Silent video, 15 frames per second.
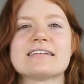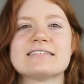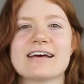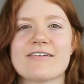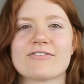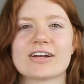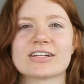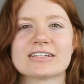
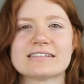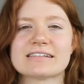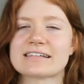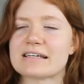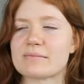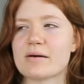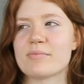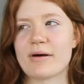definitely didn't
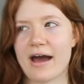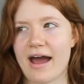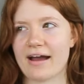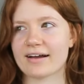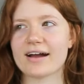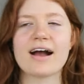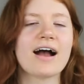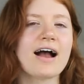get my
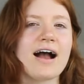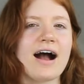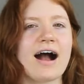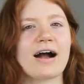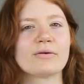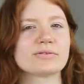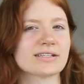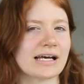back.
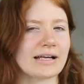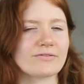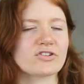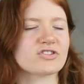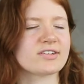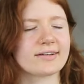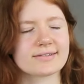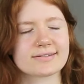I was kind of
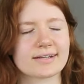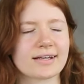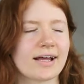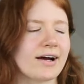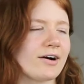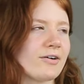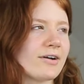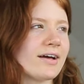just testing it
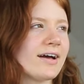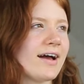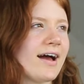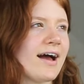out.